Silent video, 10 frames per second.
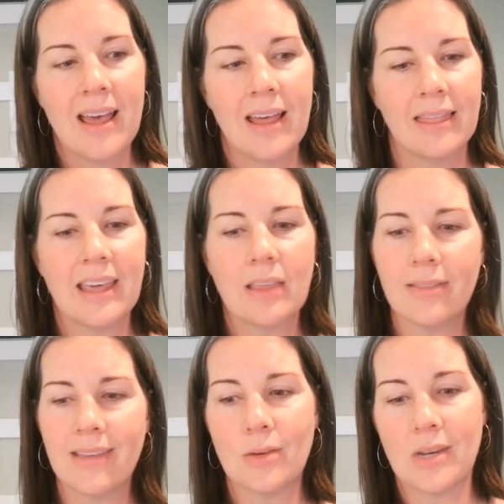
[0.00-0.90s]
The other
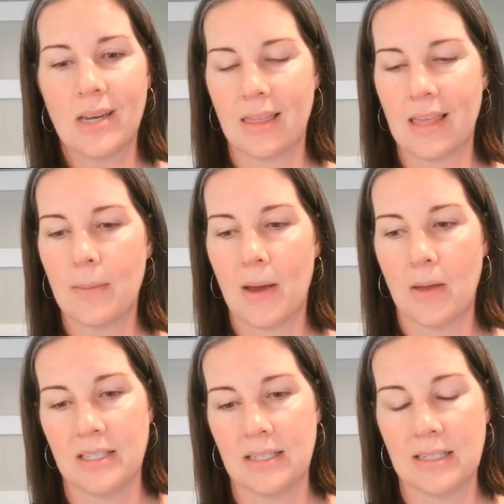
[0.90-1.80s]
thing you need to think about,
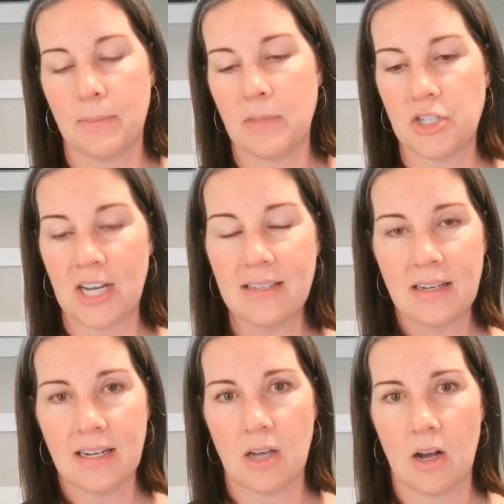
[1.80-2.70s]
and this is something Jess
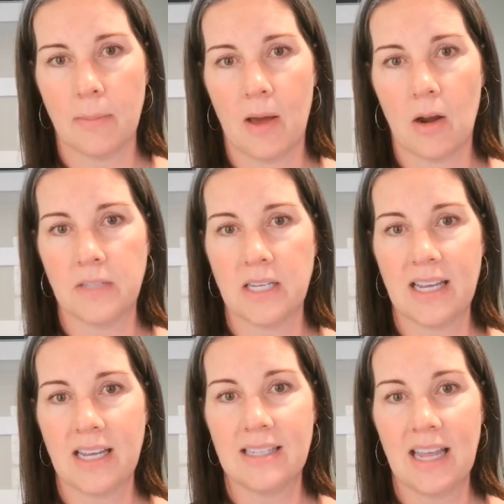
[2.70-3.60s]
and I talk about often,
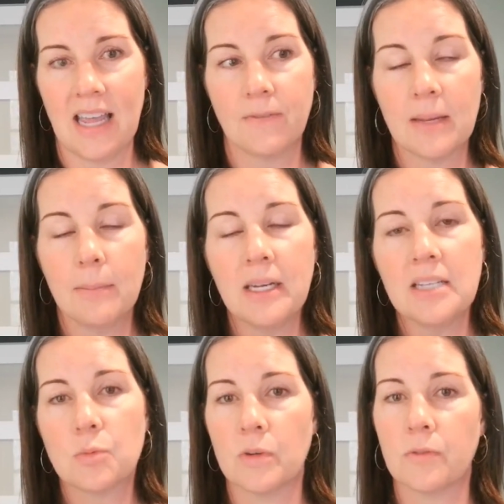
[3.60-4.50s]
is that if
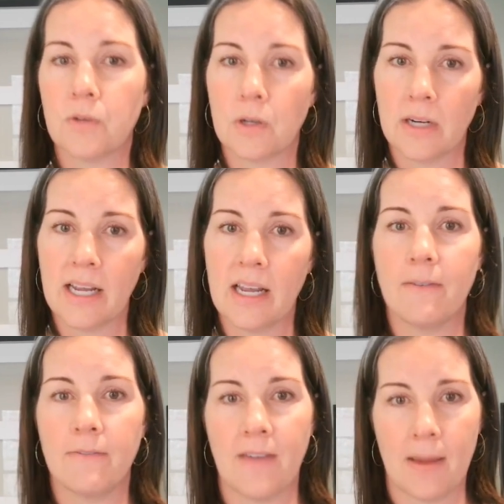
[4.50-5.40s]
somebody's referring
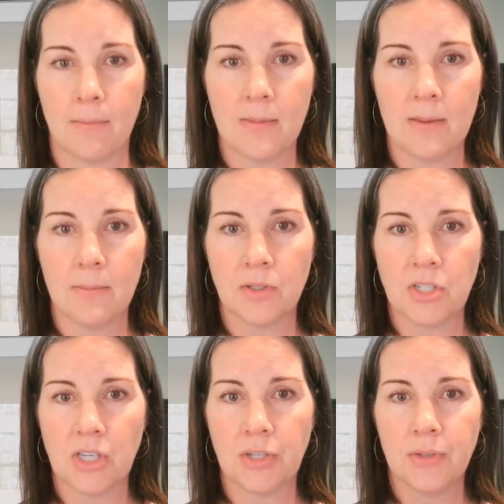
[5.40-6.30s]
a family member
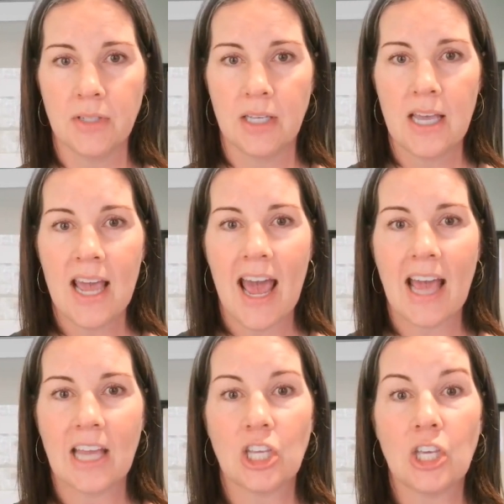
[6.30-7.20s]
to you
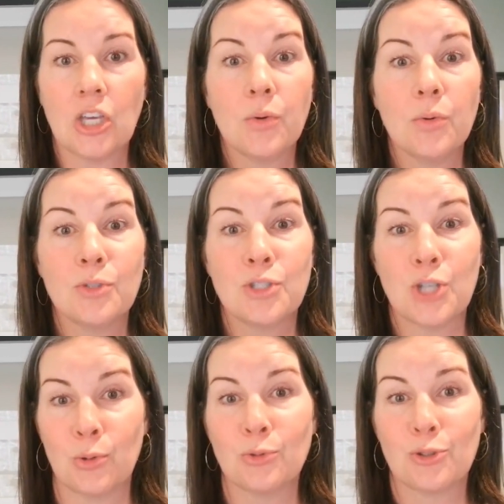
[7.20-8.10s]
and you
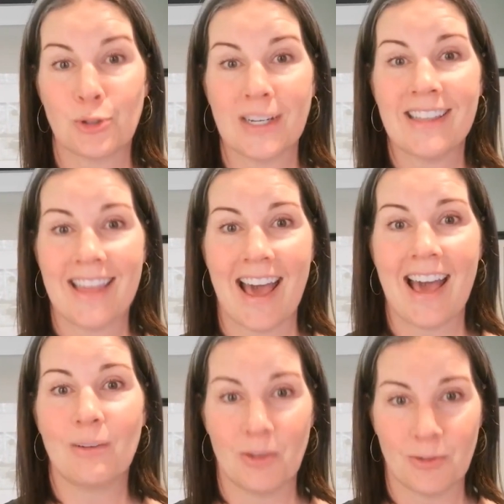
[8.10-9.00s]
don't treat
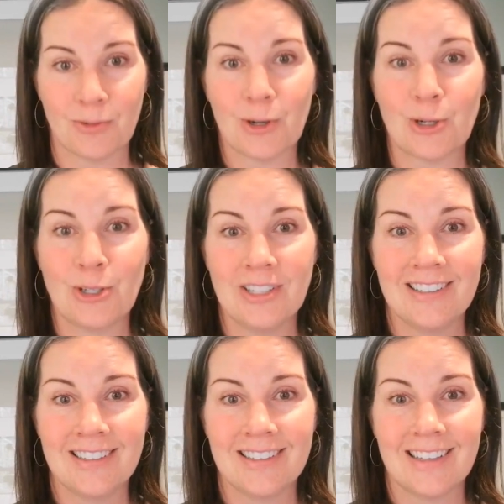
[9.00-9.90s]
that
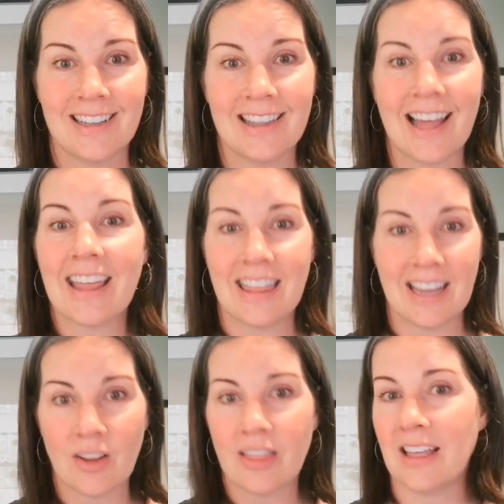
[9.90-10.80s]
referral like
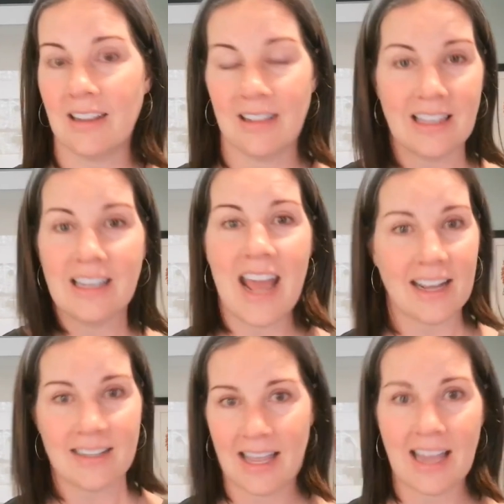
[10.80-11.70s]
they're the
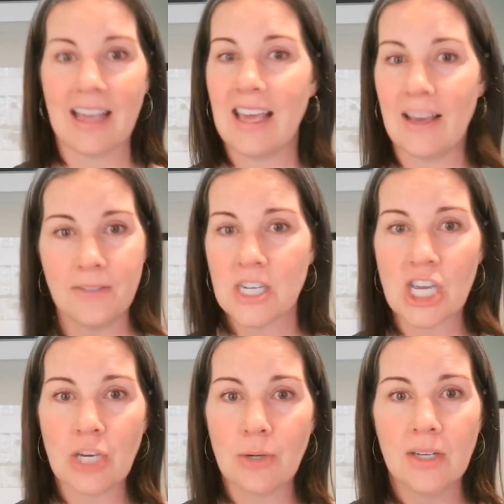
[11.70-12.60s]
next like gift to
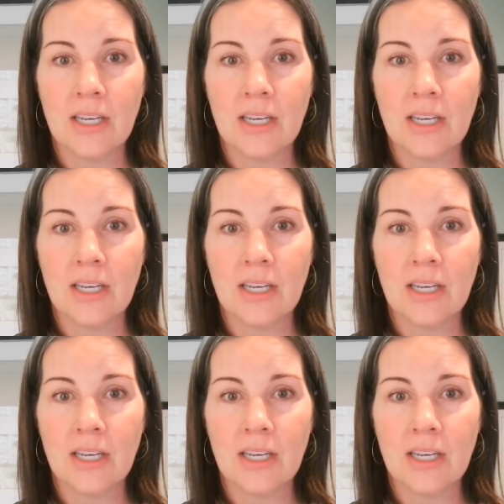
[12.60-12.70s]
you,